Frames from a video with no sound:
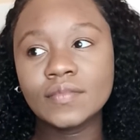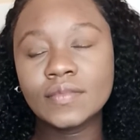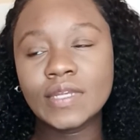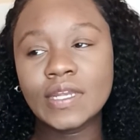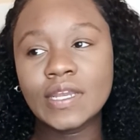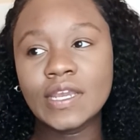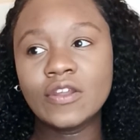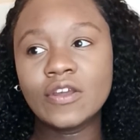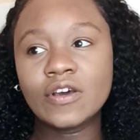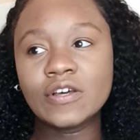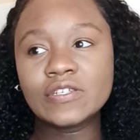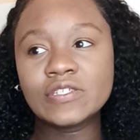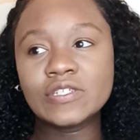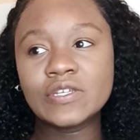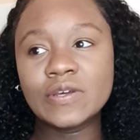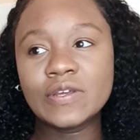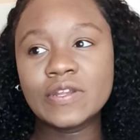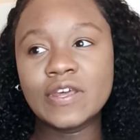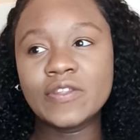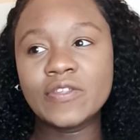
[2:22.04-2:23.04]
and
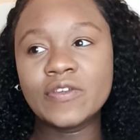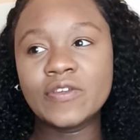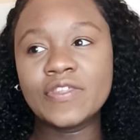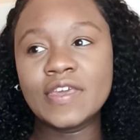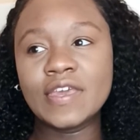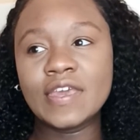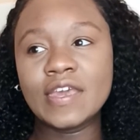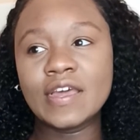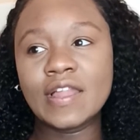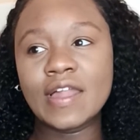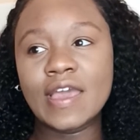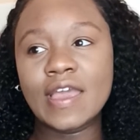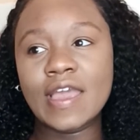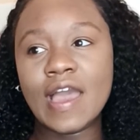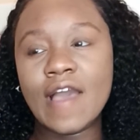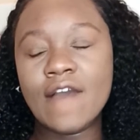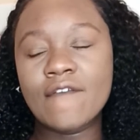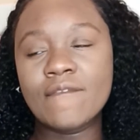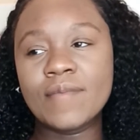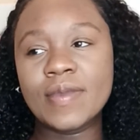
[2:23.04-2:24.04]
also another thing, like
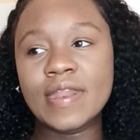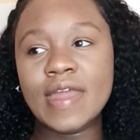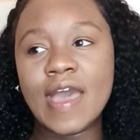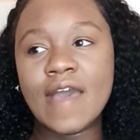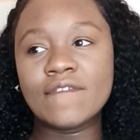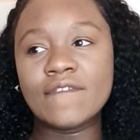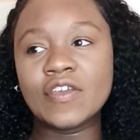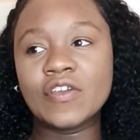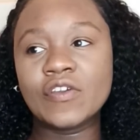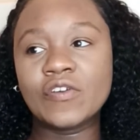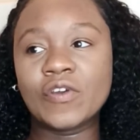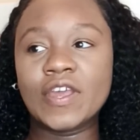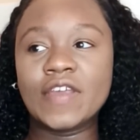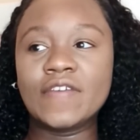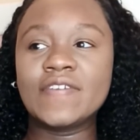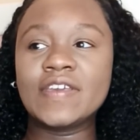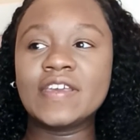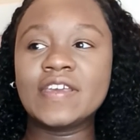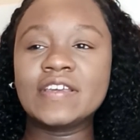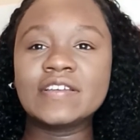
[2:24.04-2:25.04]
I've been having
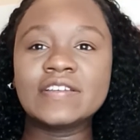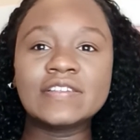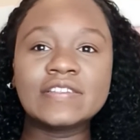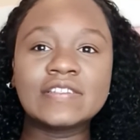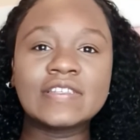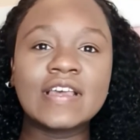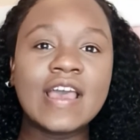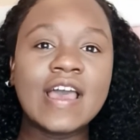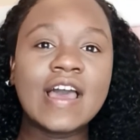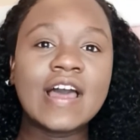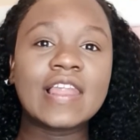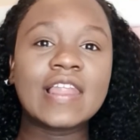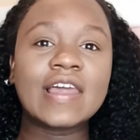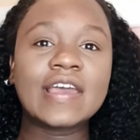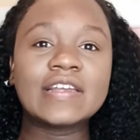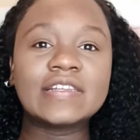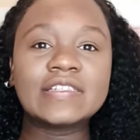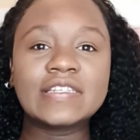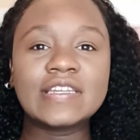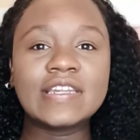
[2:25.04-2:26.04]
cravings.
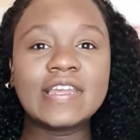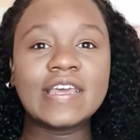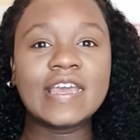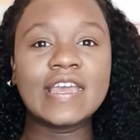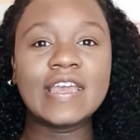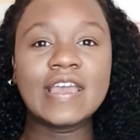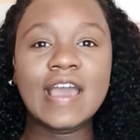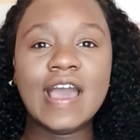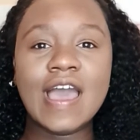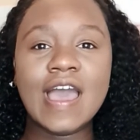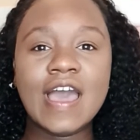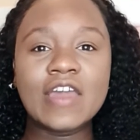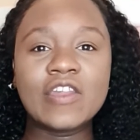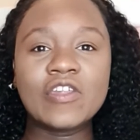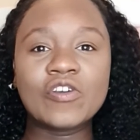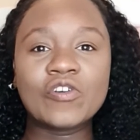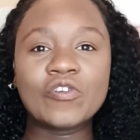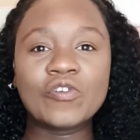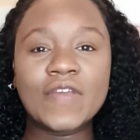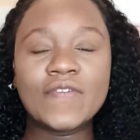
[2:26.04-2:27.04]
Like today, I had
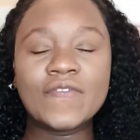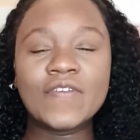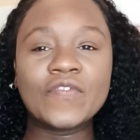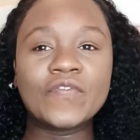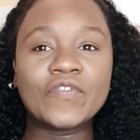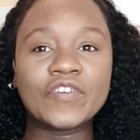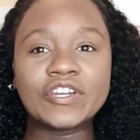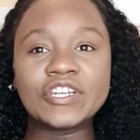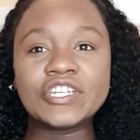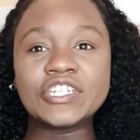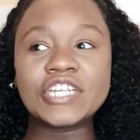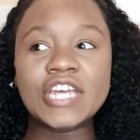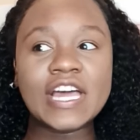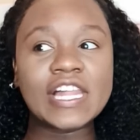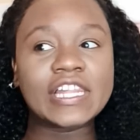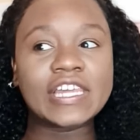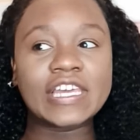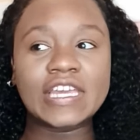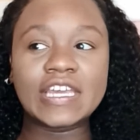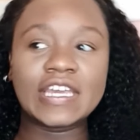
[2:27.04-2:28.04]
a craving for
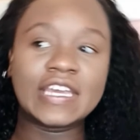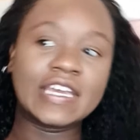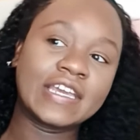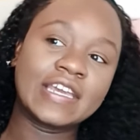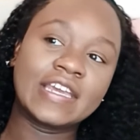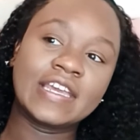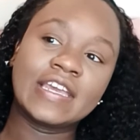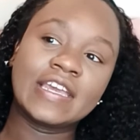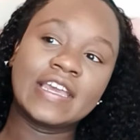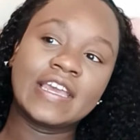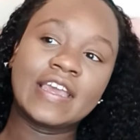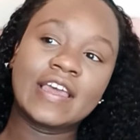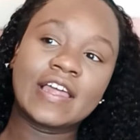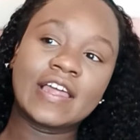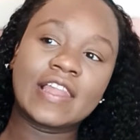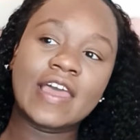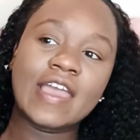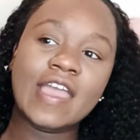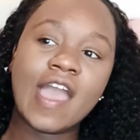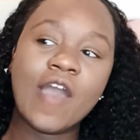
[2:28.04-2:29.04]
jelly.
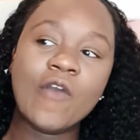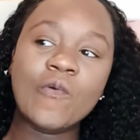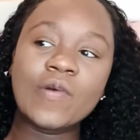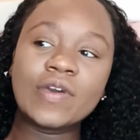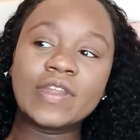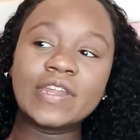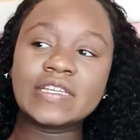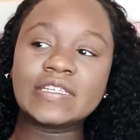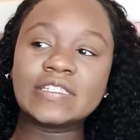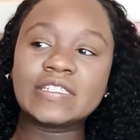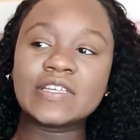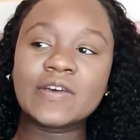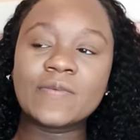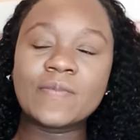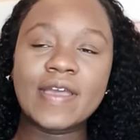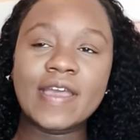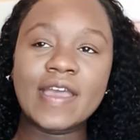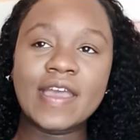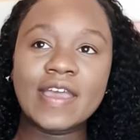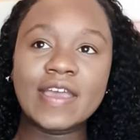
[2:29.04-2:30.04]
Like I wanted
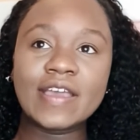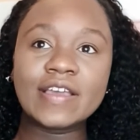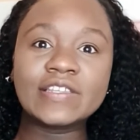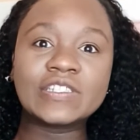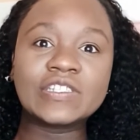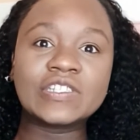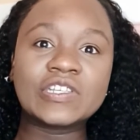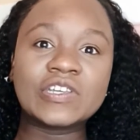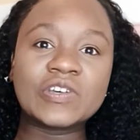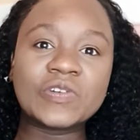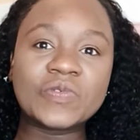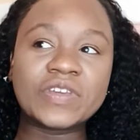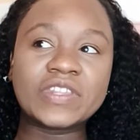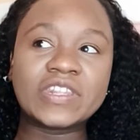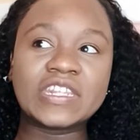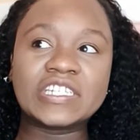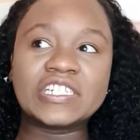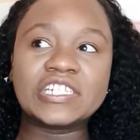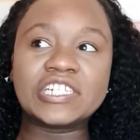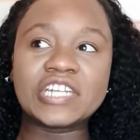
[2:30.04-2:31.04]
some eggs
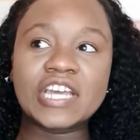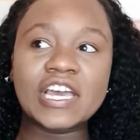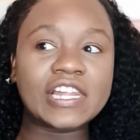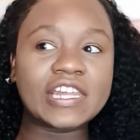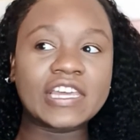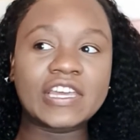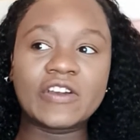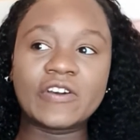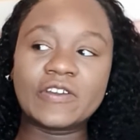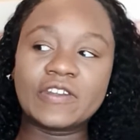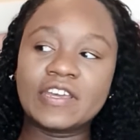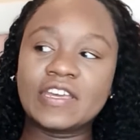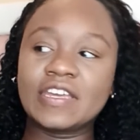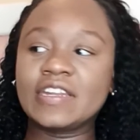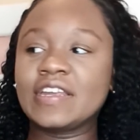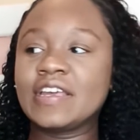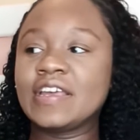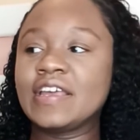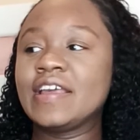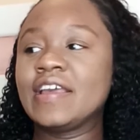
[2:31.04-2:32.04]
with jelly on it.
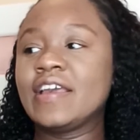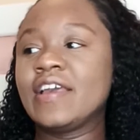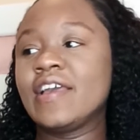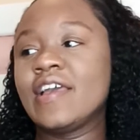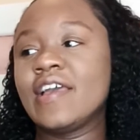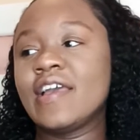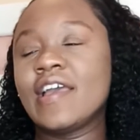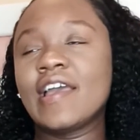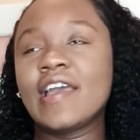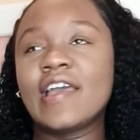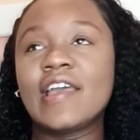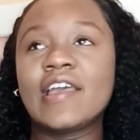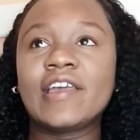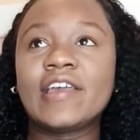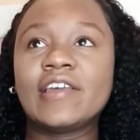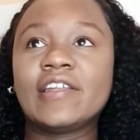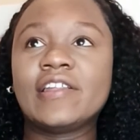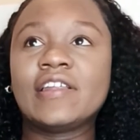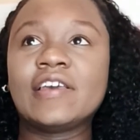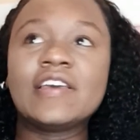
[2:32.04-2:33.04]

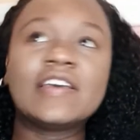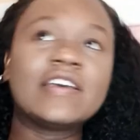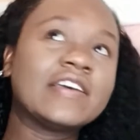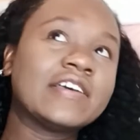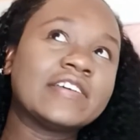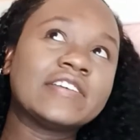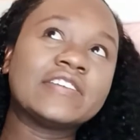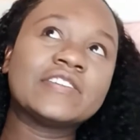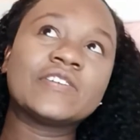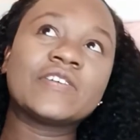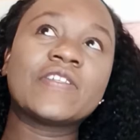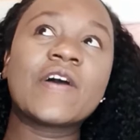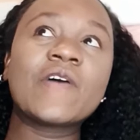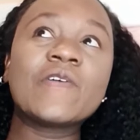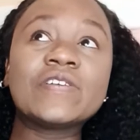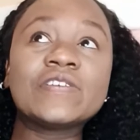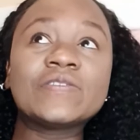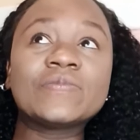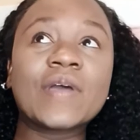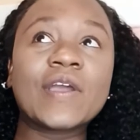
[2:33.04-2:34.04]
And so that
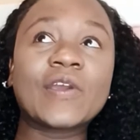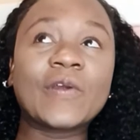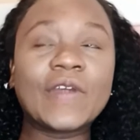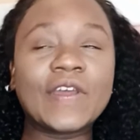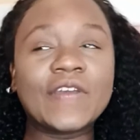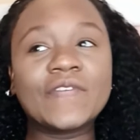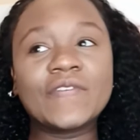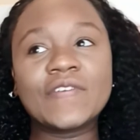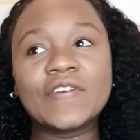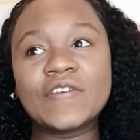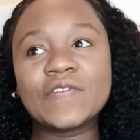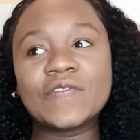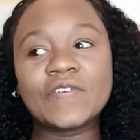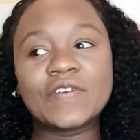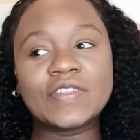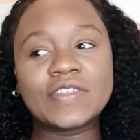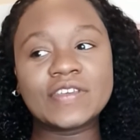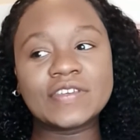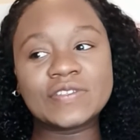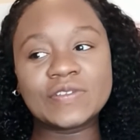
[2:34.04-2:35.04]
was my craving for
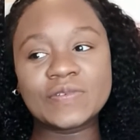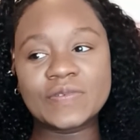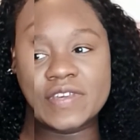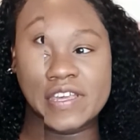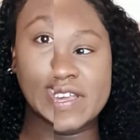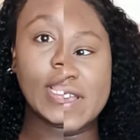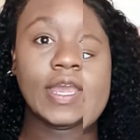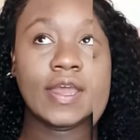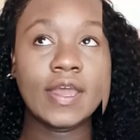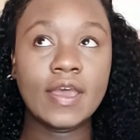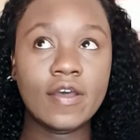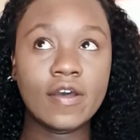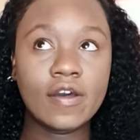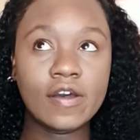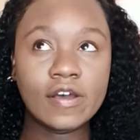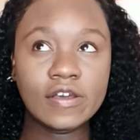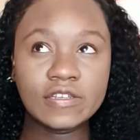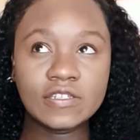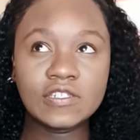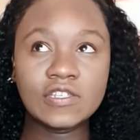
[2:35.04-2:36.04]
this week. I
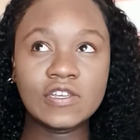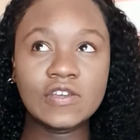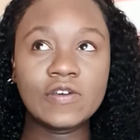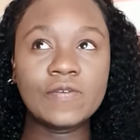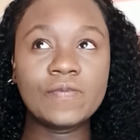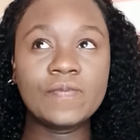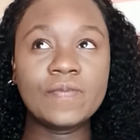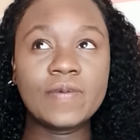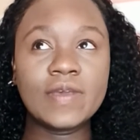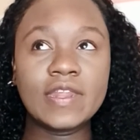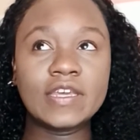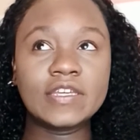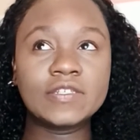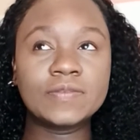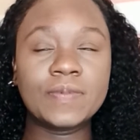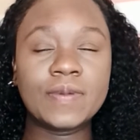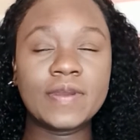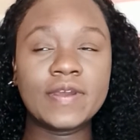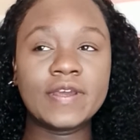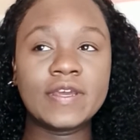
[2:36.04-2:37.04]
also been
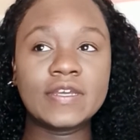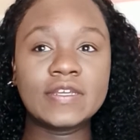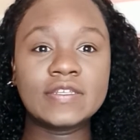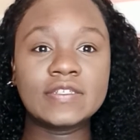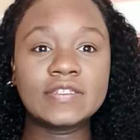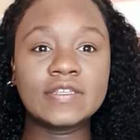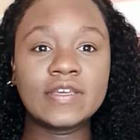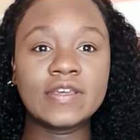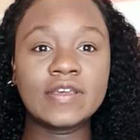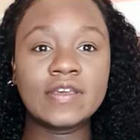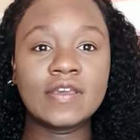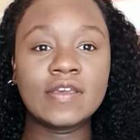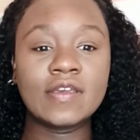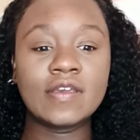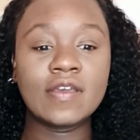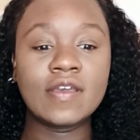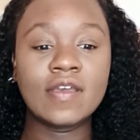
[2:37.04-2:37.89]
experiencing